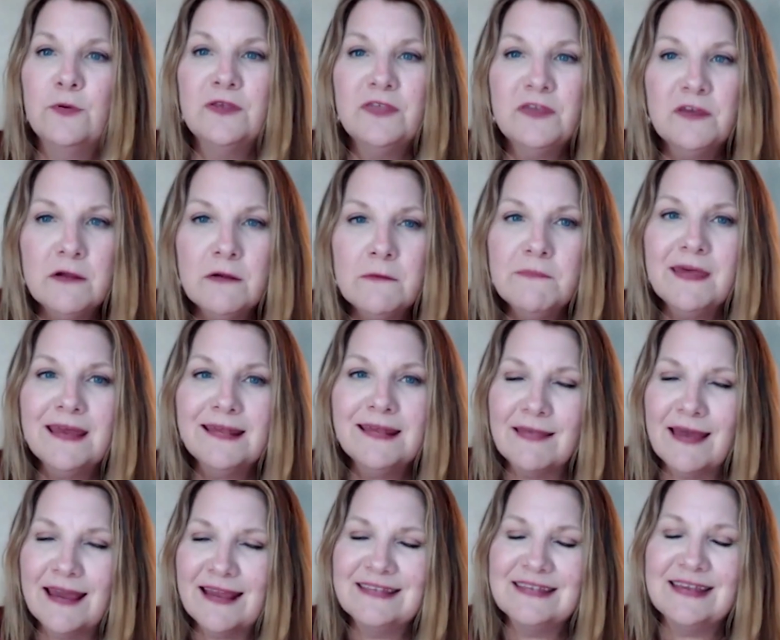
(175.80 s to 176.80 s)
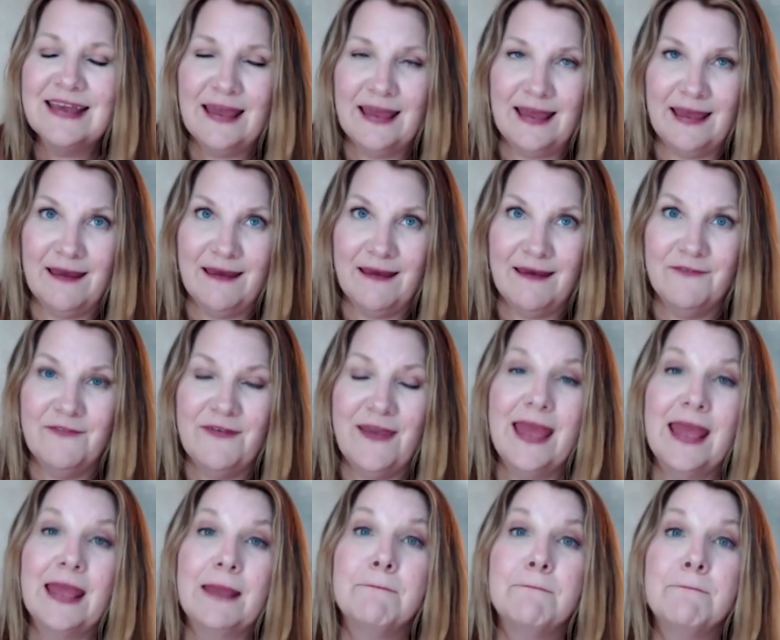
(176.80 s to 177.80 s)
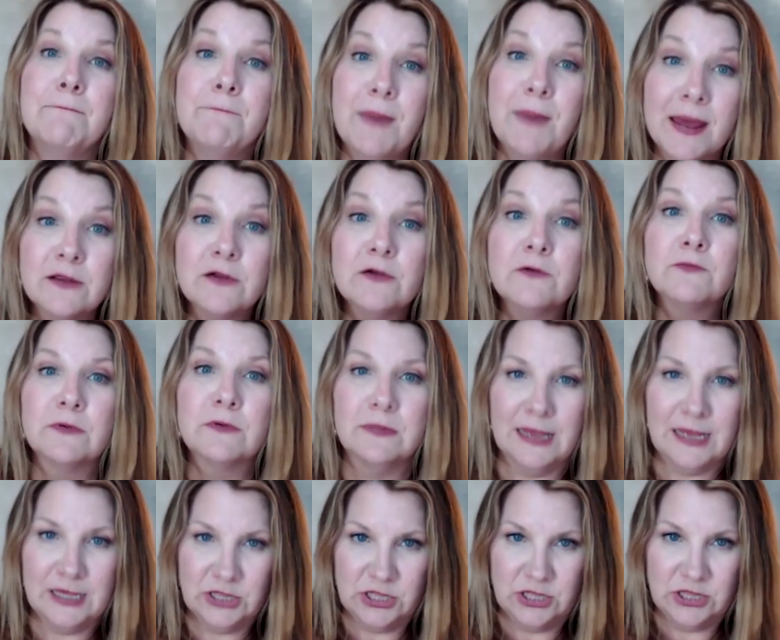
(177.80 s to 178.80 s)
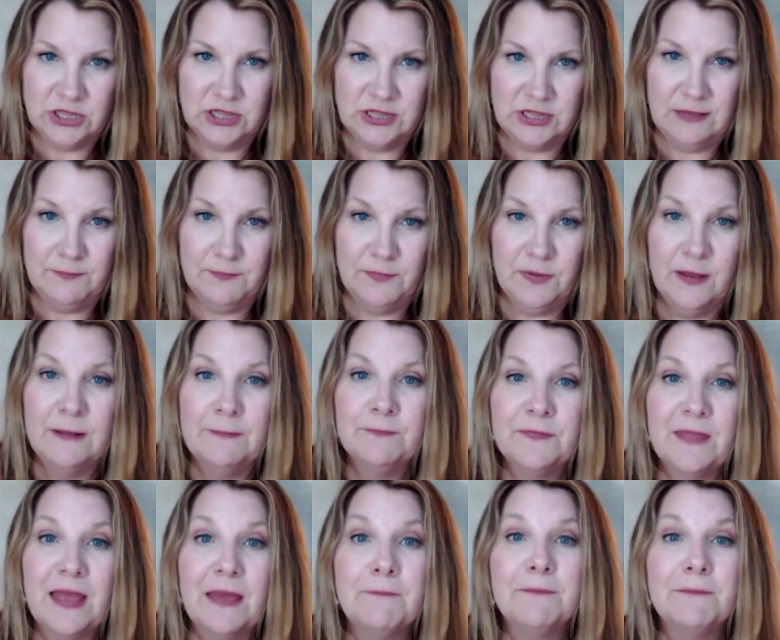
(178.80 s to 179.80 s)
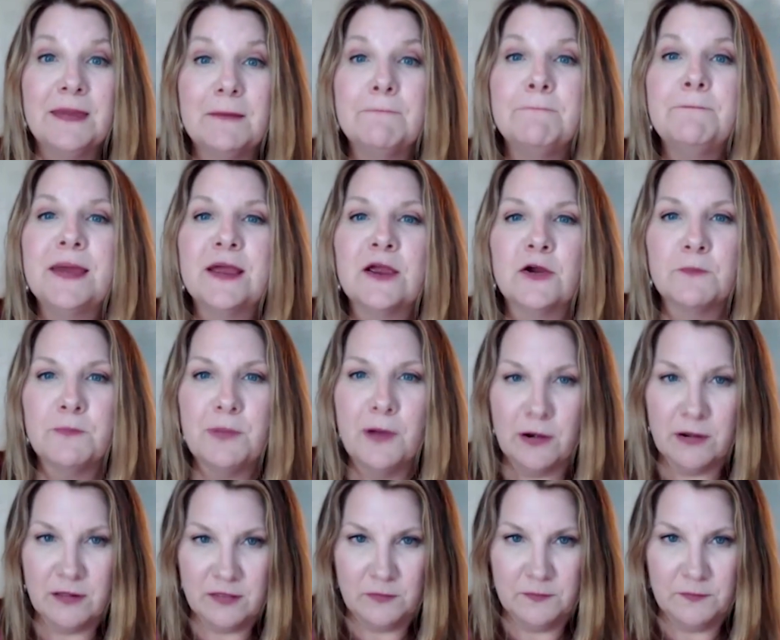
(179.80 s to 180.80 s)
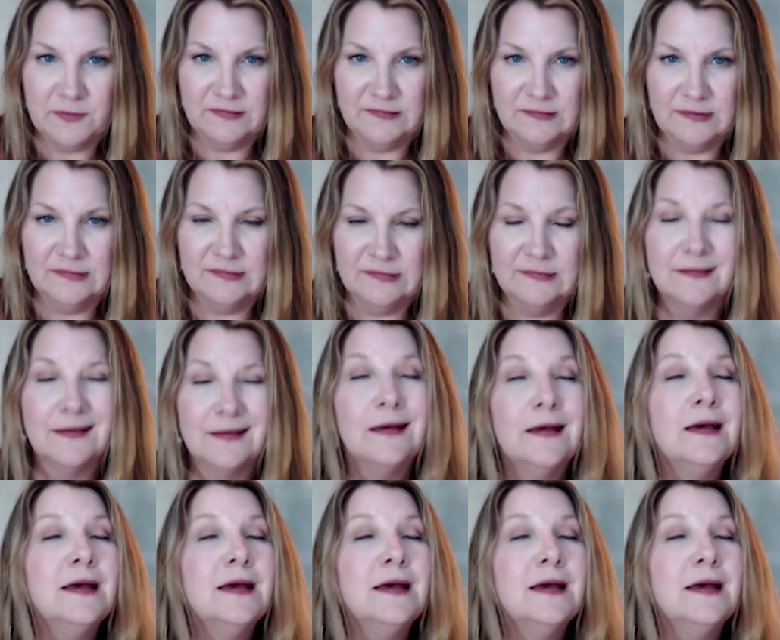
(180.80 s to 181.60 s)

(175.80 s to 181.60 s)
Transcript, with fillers: with whom they'd like to have a better relationship and be a bigger part of their business.